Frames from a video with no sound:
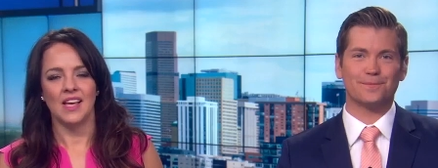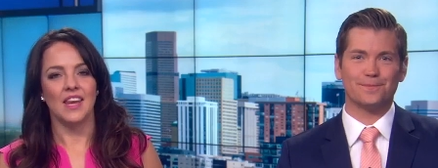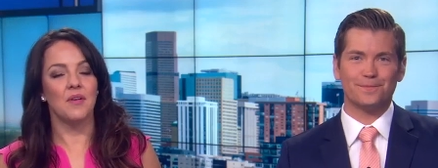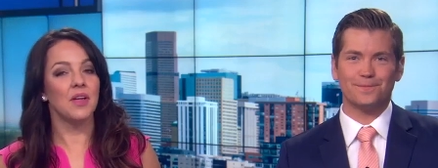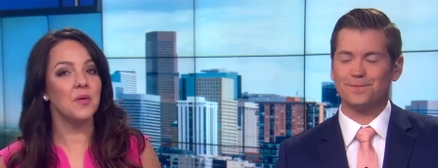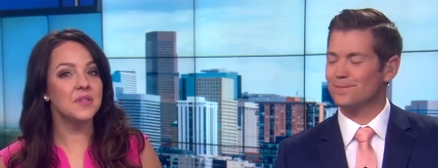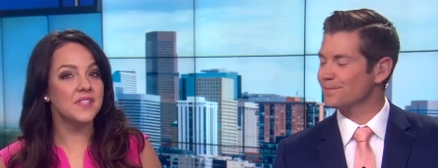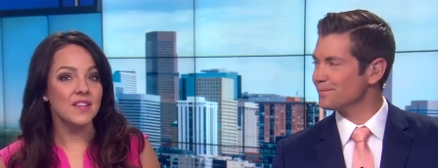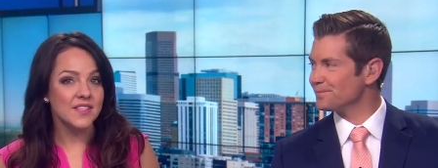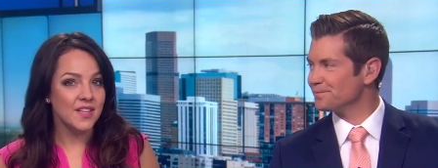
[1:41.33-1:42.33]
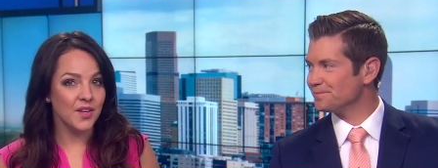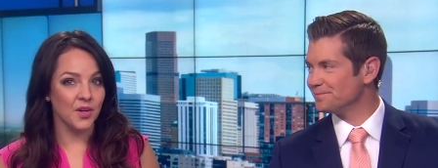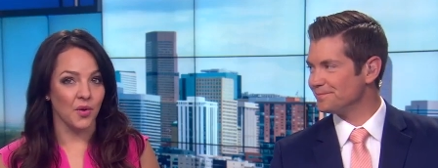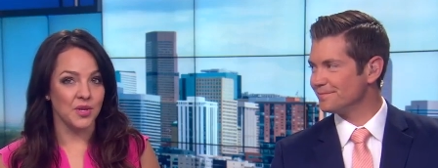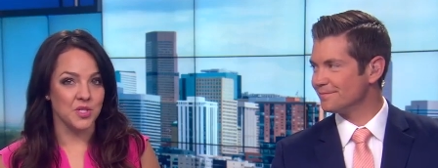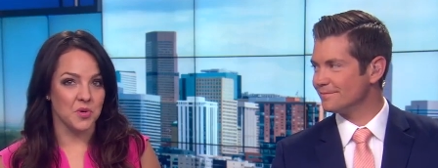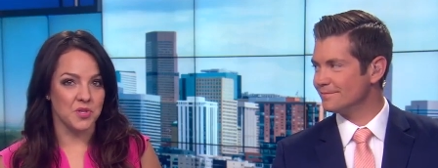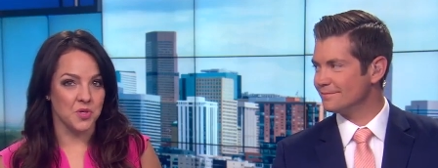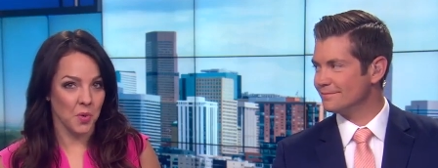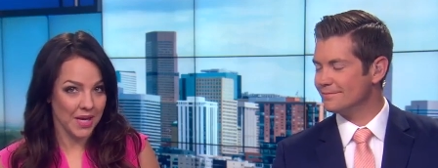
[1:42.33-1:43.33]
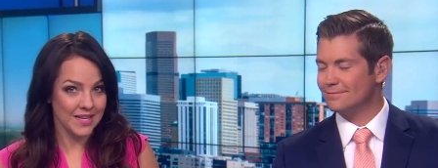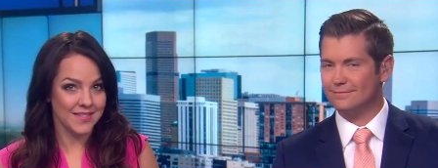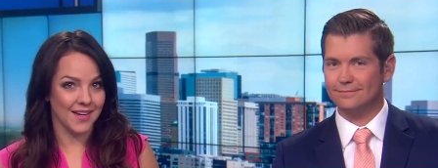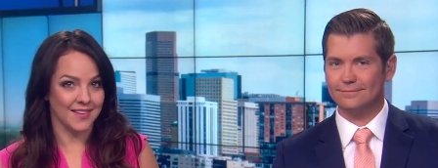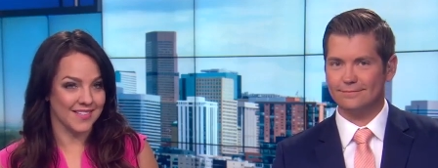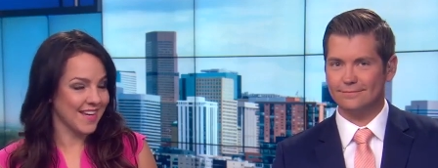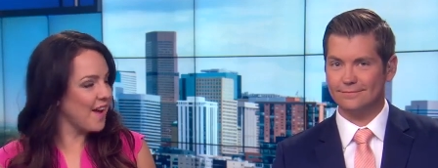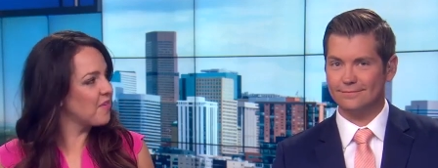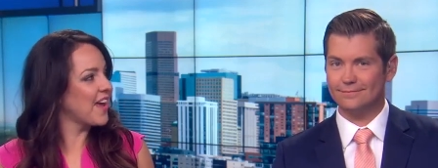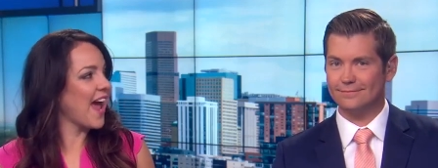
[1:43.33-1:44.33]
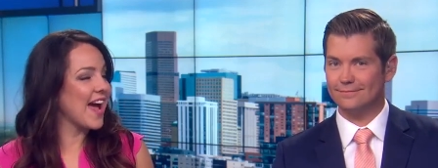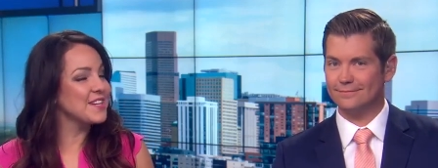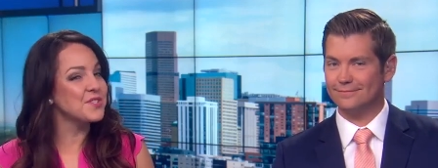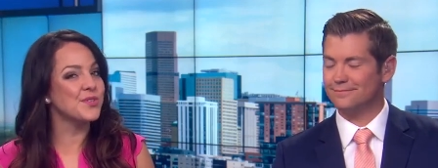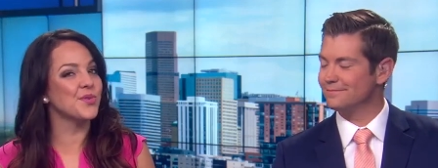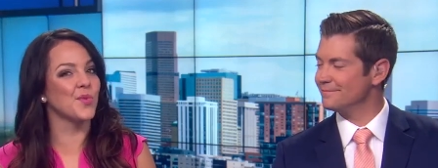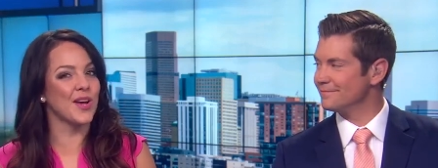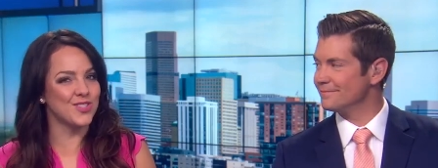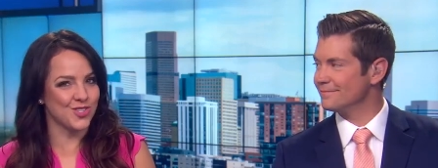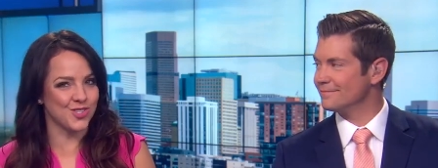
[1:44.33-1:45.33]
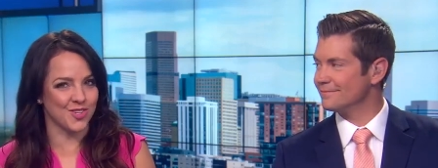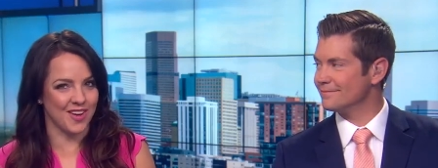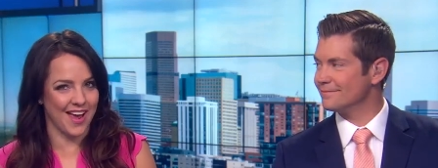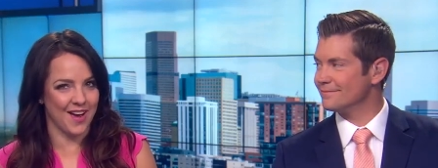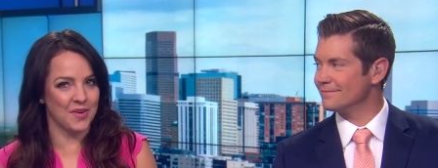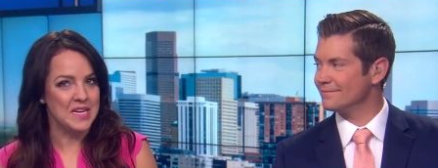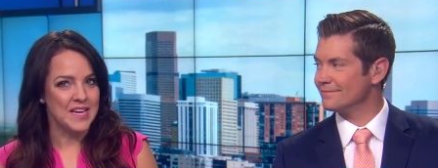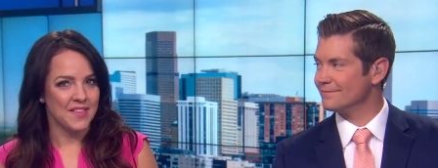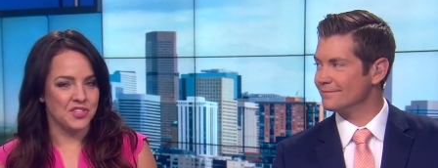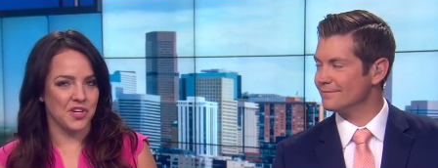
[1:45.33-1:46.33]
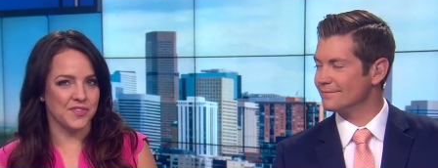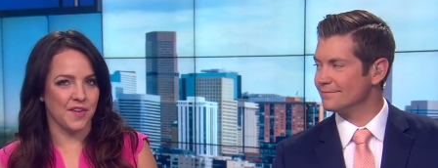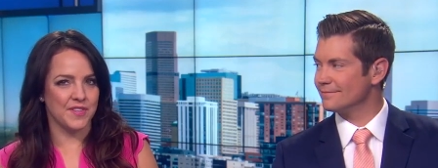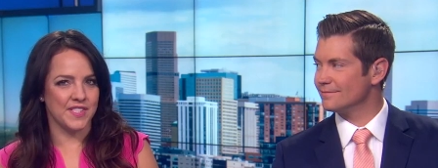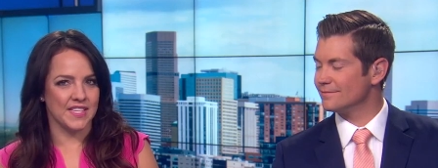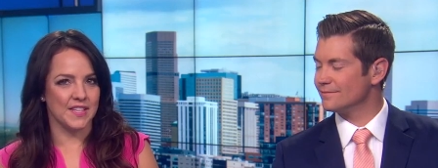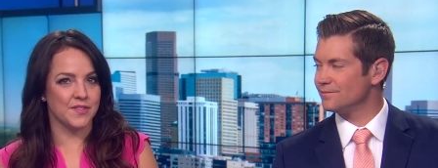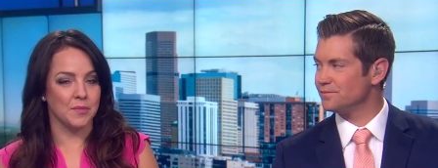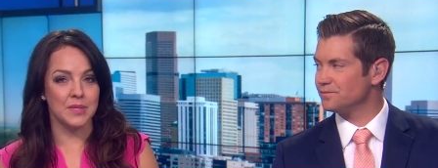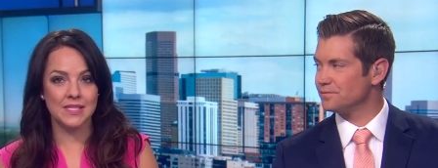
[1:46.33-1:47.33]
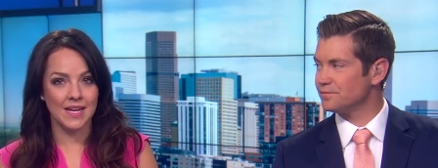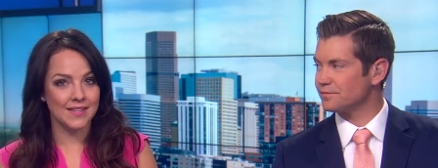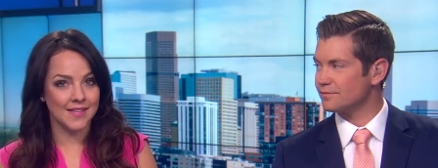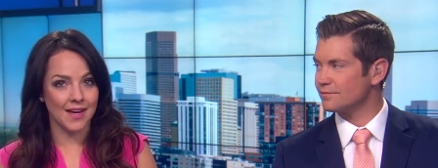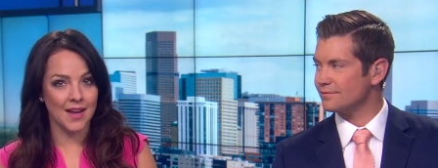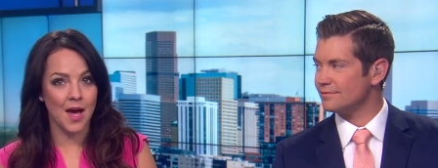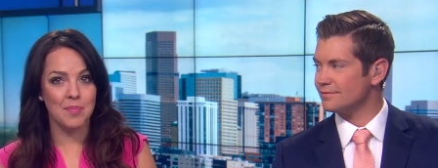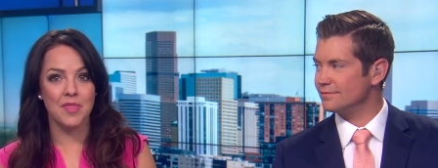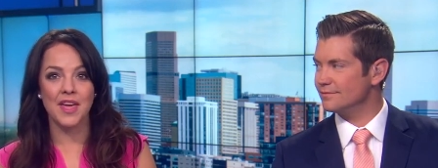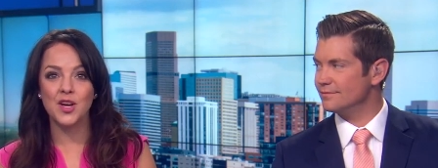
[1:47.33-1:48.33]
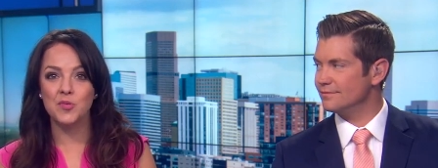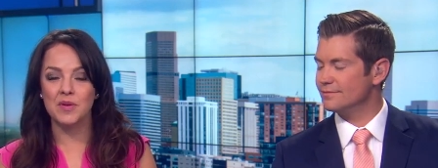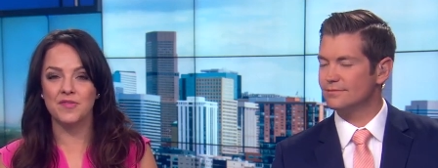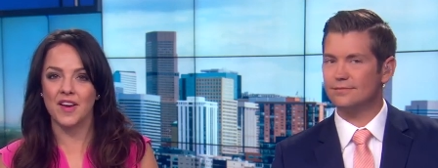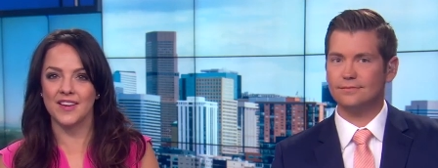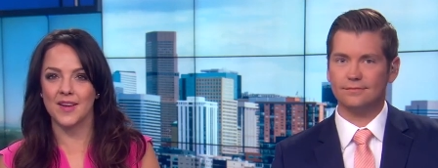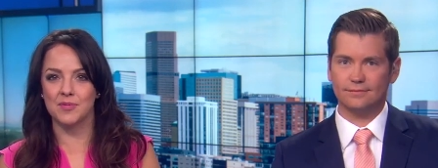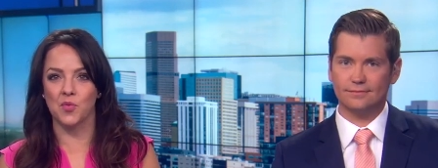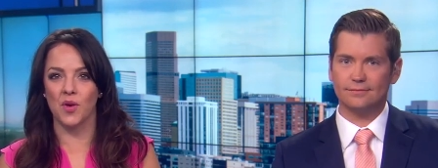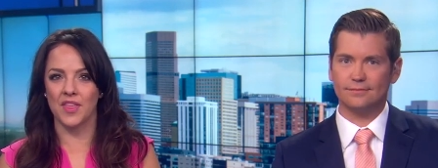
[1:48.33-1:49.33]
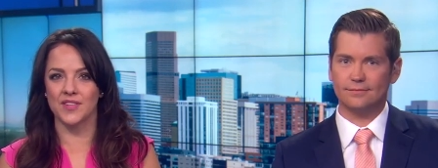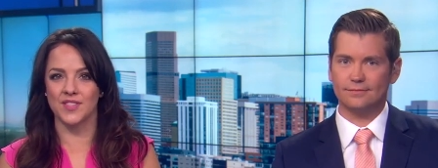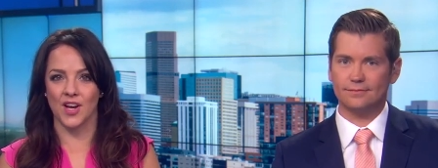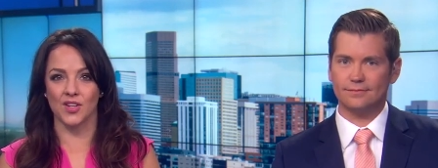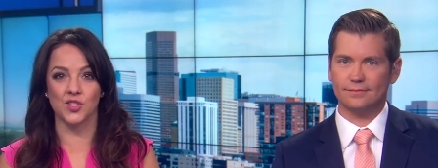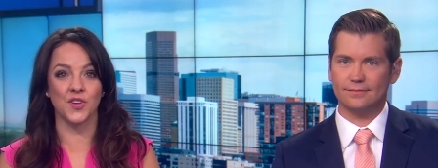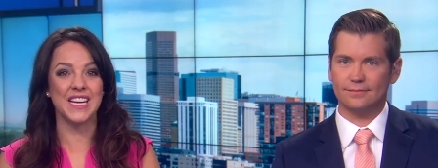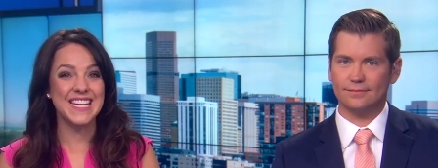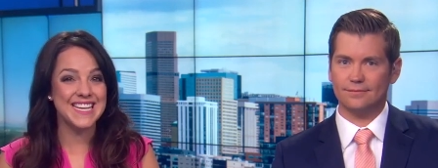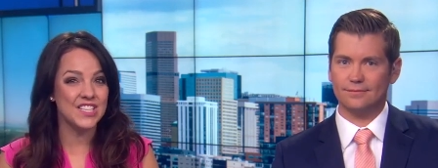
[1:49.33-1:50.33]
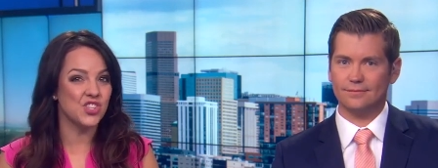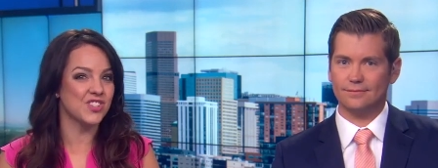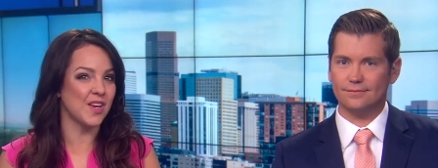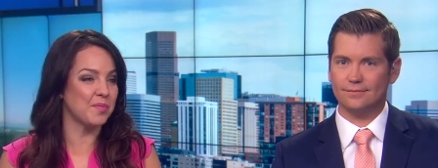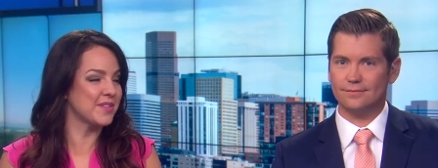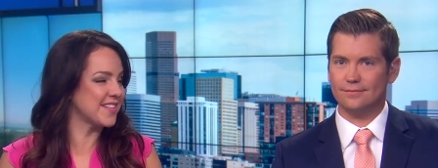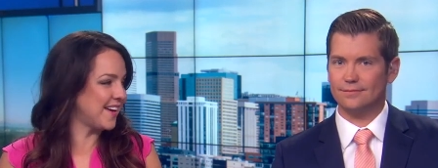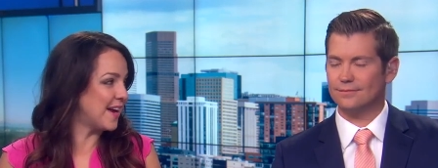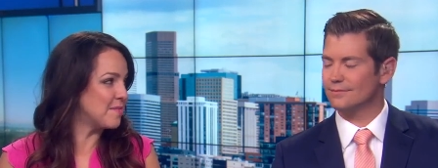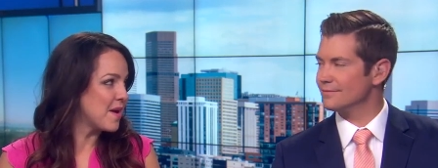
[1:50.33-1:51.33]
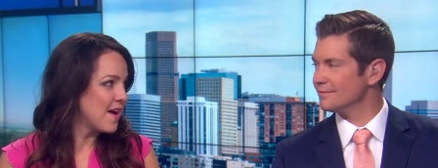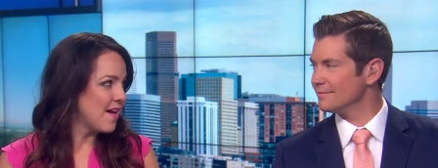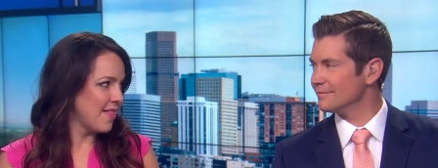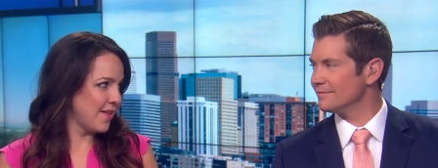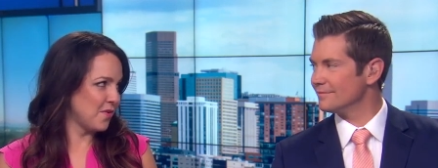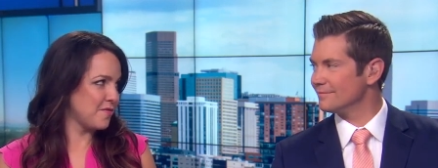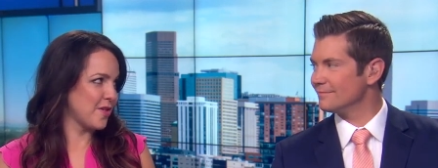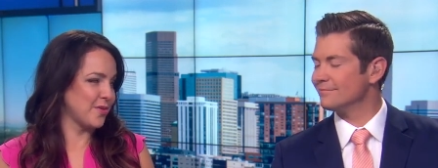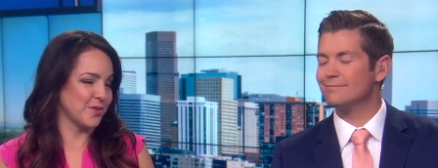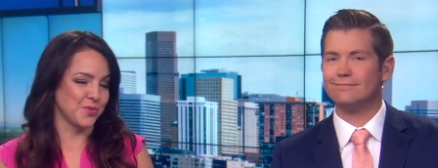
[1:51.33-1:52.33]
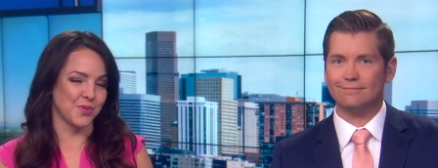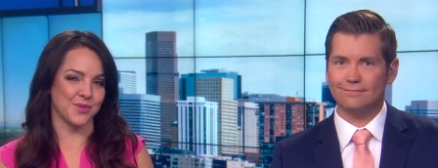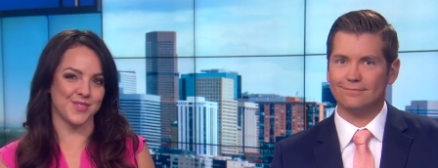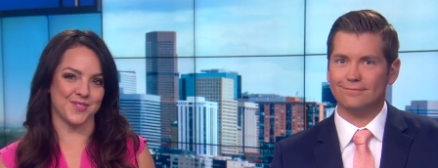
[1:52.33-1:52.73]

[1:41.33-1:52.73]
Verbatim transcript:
Speaker 1: Now, anyone soliciting or going door to door in Douglas County has to register now. The sheriff's office says if someone does not sign up, they could be fined up to $1,000 for each separate time they don't follow those rules.